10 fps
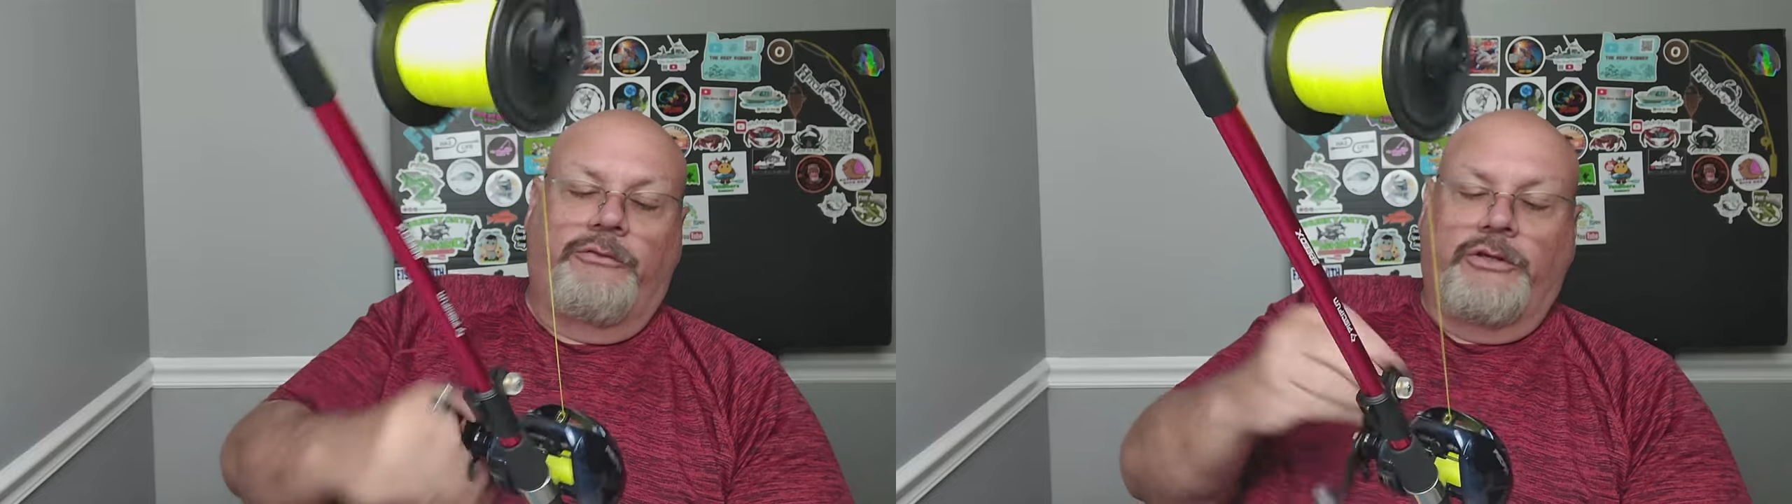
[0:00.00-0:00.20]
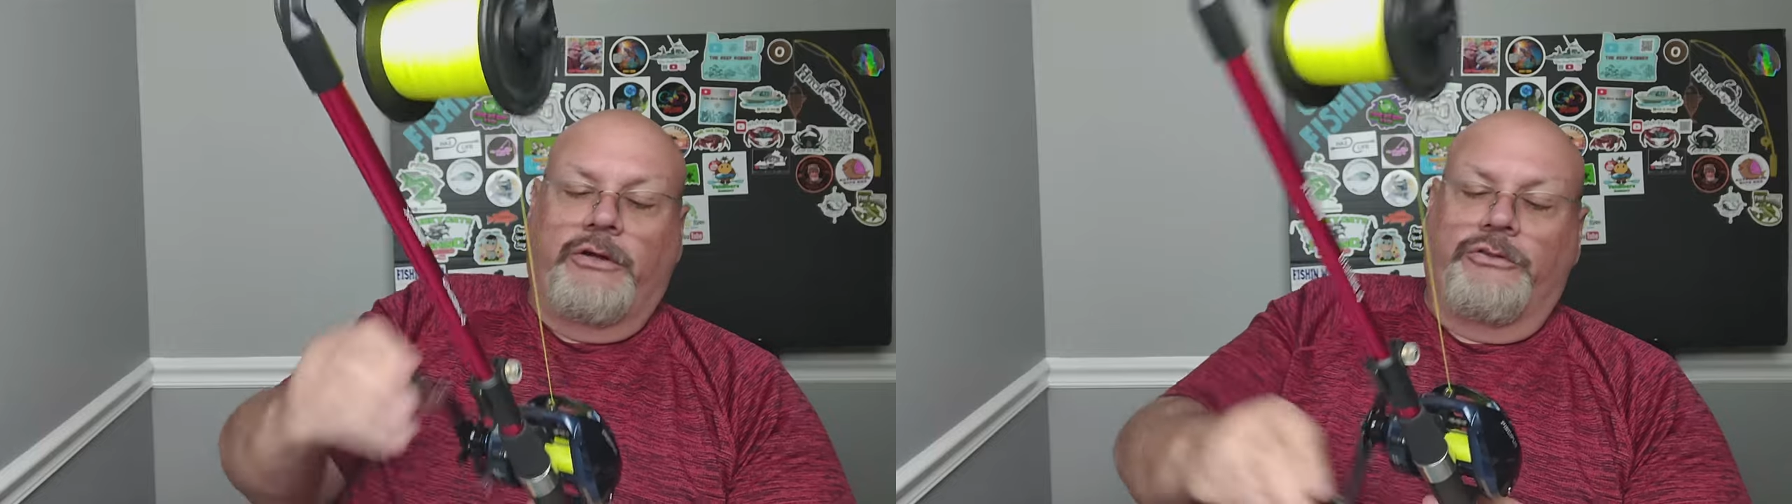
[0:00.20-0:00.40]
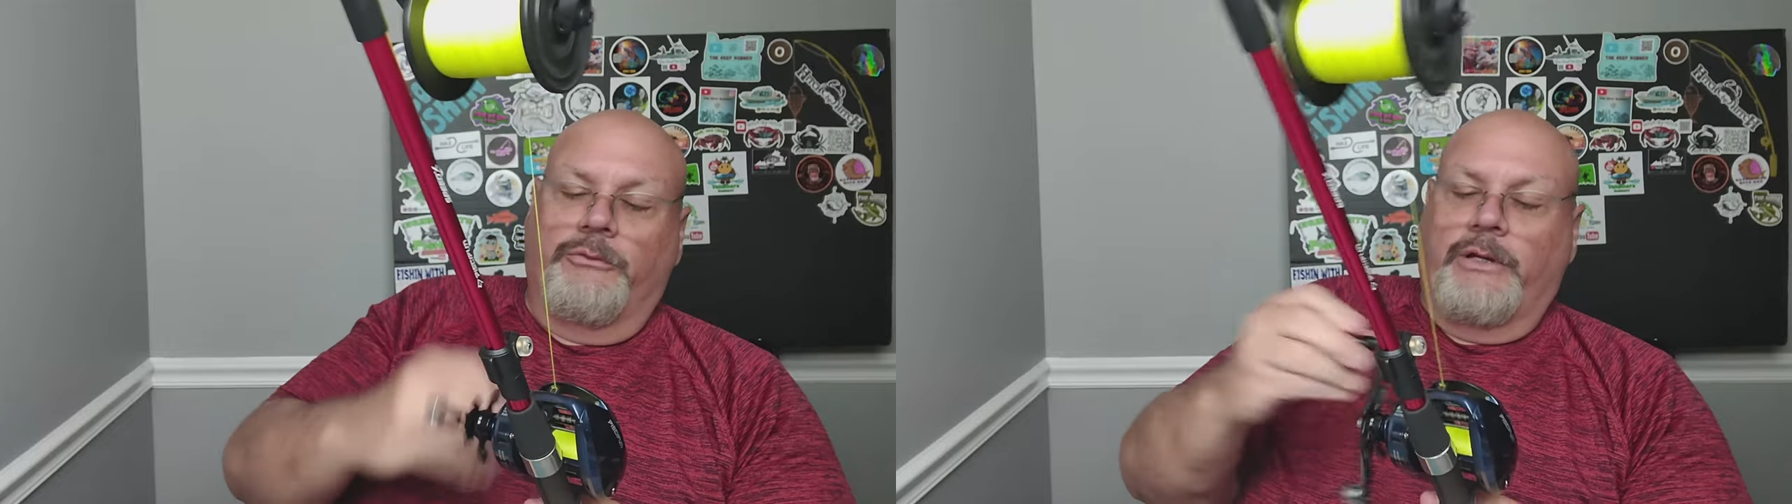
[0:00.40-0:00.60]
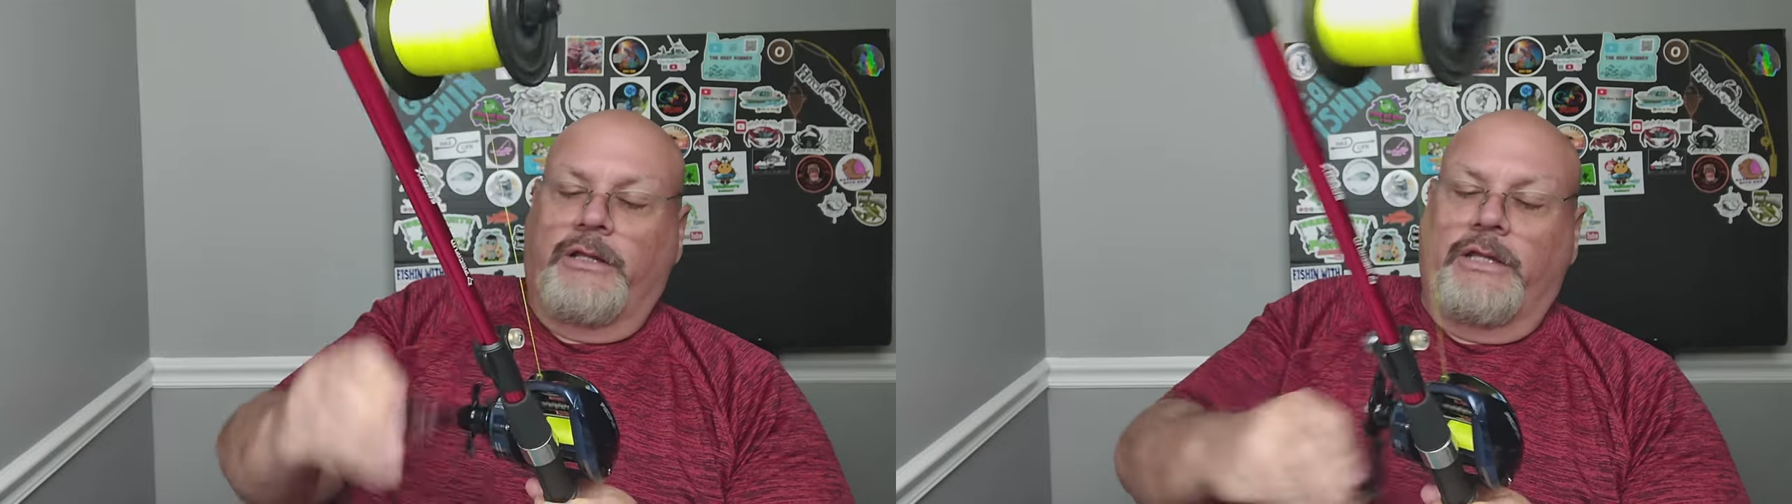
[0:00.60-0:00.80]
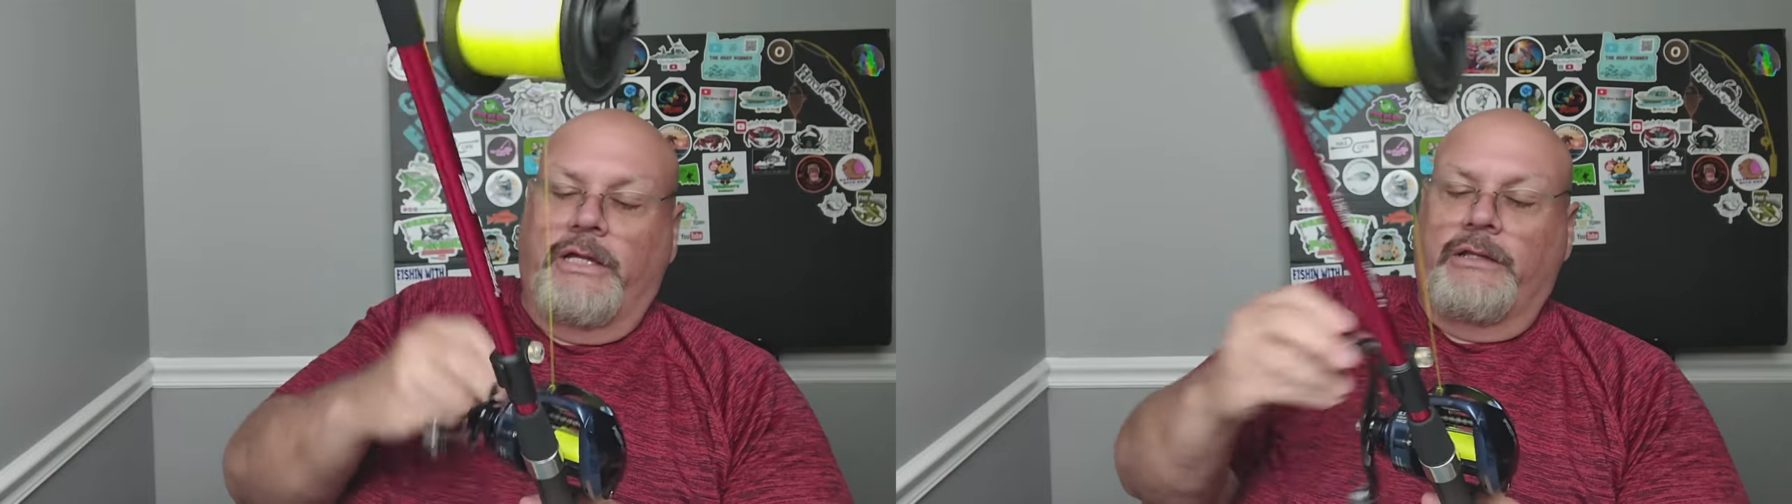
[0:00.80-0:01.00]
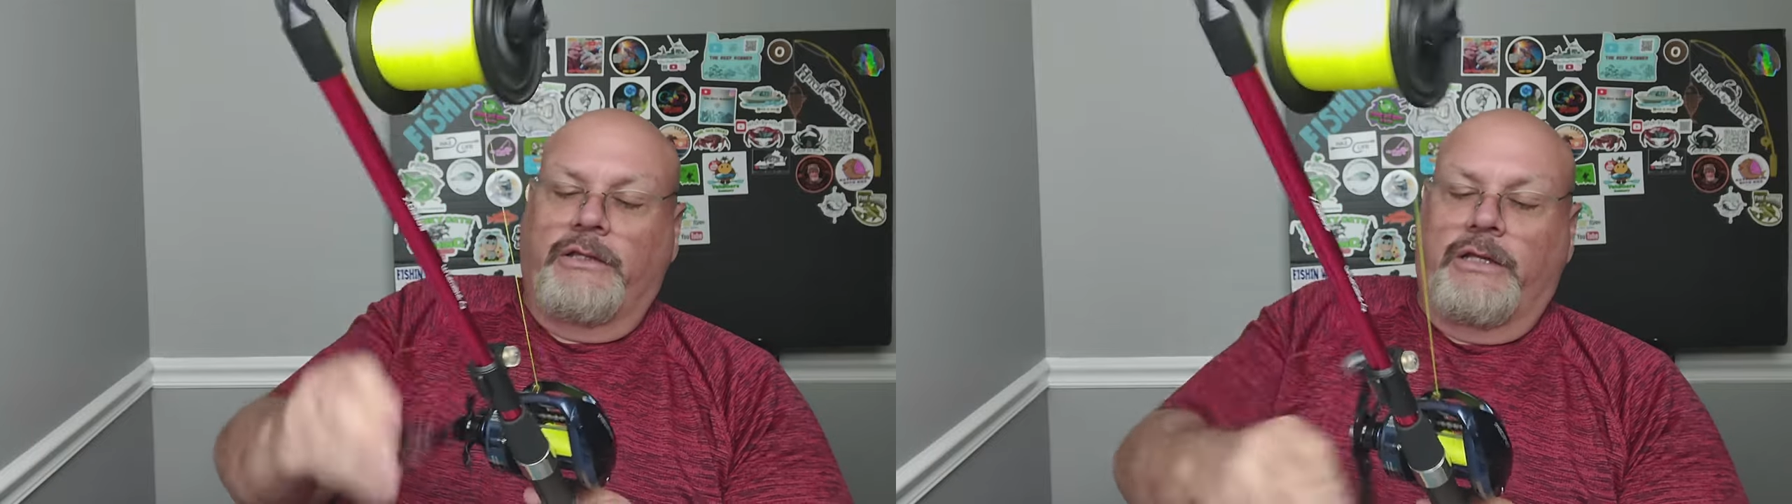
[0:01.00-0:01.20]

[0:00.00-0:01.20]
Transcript: If you go through my link,